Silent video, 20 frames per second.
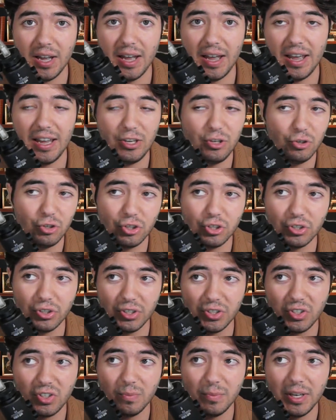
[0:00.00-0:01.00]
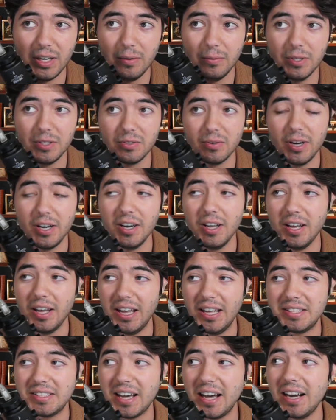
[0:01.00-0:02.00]
and you shouldn't listen to them anyways, right?
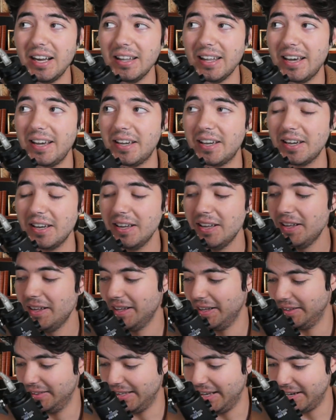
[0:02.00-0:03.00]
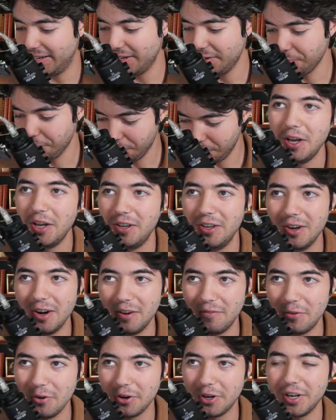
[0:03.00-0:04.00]
It's kind of like, if
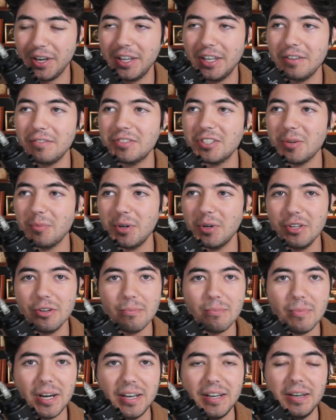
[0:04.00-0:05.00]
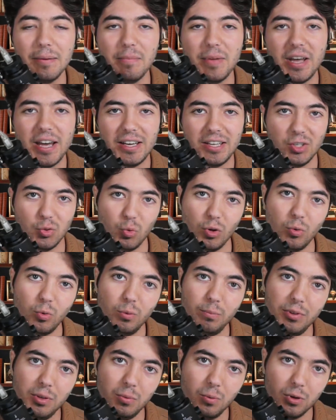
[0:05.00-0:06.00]
you're going to give someone your money to manage, what
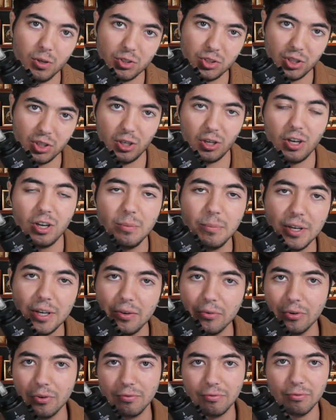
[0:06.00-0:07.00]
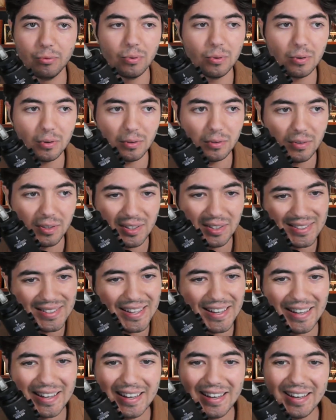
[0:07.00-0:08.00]
would be worse, a con man or a fool? And it's
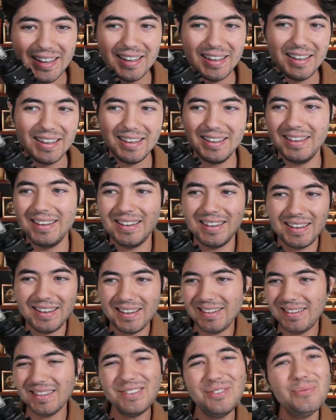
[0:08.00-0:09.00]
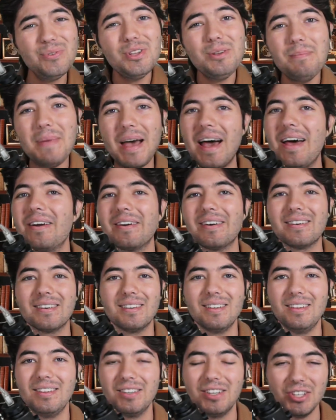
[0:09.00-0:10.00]
like, it doesn't really matter
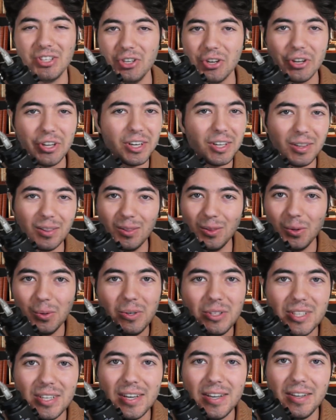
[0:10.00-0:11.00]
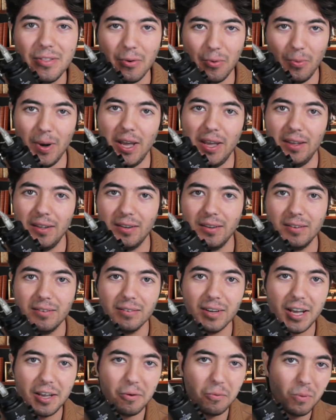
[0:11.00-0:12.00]
because you're going to lose it either way,
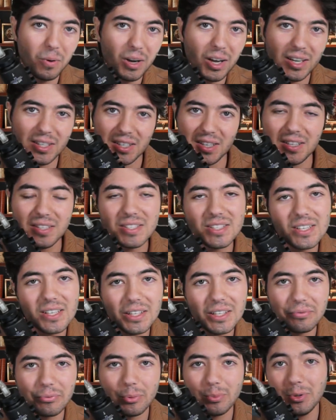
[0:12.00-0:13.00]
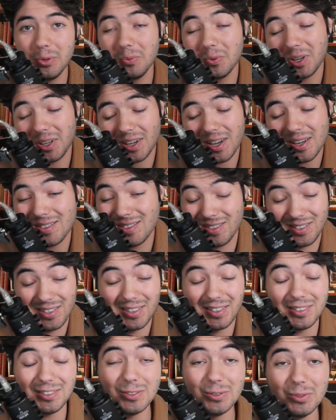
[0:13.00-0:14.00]
right? One guy's going to steal it from you, one guy's just going
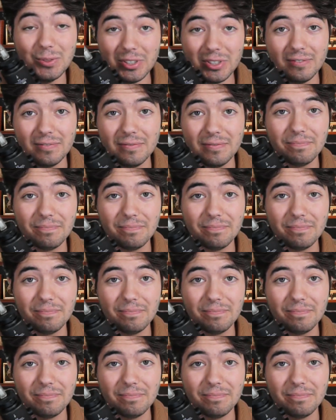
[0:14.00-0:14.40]
to lose it.